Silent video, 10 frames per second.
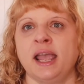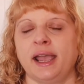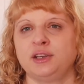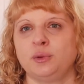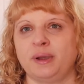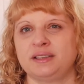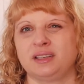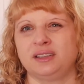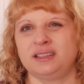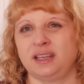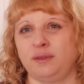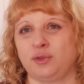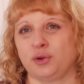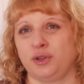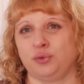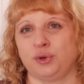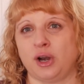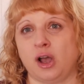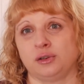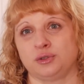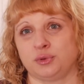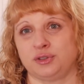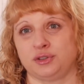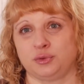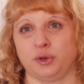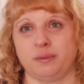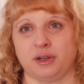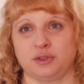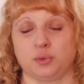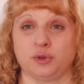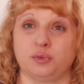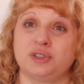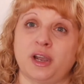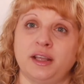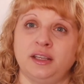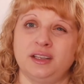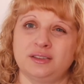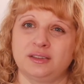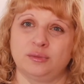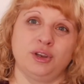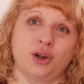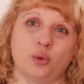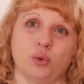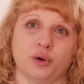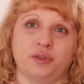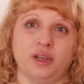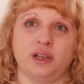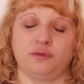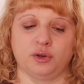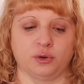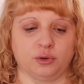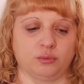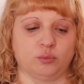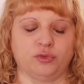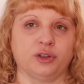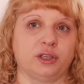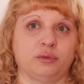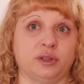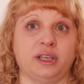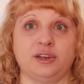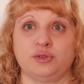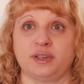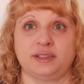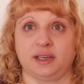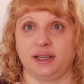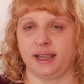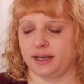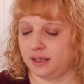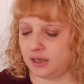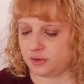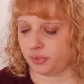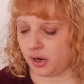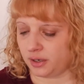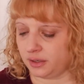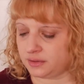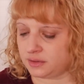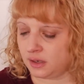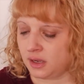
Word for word: and you basically save thirty-three dollars, which is three months worth, which I think is, you know, worth it if you're really, really interested in getting these products.